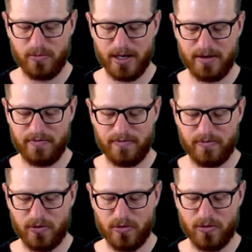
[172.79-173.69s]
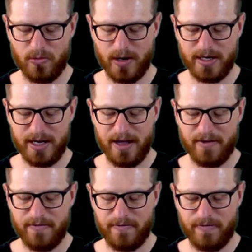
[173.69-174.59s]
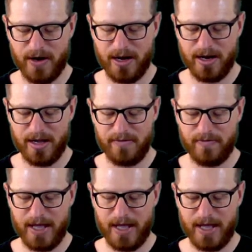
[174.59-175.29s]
1 4 1 5